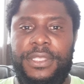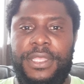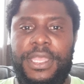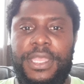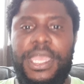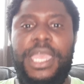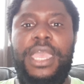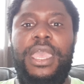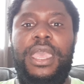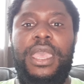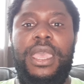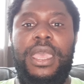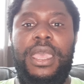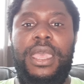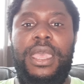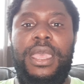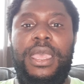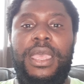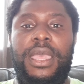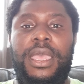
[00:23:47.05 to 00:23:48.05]

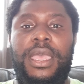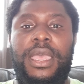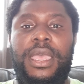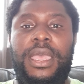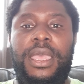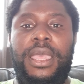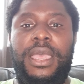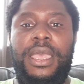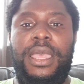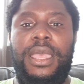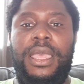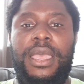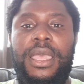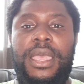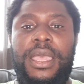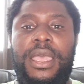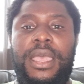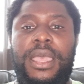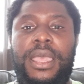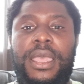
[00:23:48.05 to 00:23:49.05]
Midfield, front
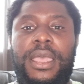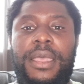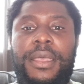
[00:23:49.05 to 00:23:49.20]
3.